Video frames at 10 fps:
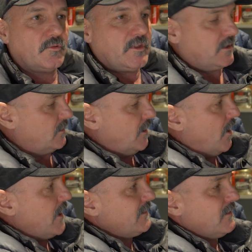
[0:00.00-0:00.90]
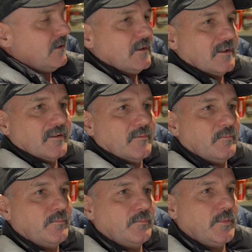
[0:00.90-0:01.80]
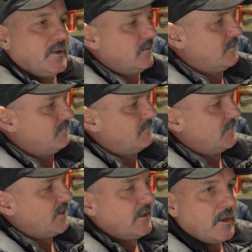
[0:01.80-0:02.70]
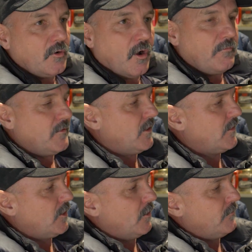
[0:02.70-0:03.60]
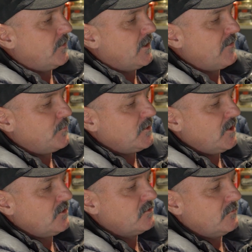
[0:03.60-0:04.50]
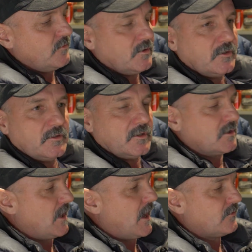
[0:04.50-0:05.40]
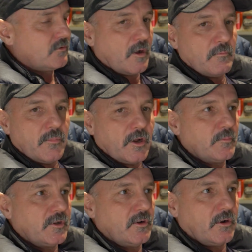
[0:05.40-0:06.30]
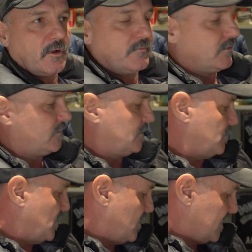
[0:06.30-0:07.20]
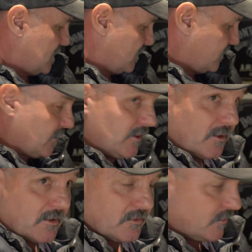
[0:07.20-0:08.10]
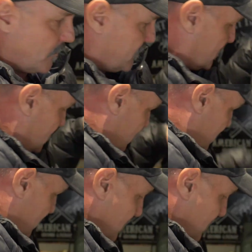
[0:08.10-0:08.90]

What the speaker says: They're light. But they offer enough protection for your glass top and bottom, but not obviously the bino. So they're not going to stop them getting.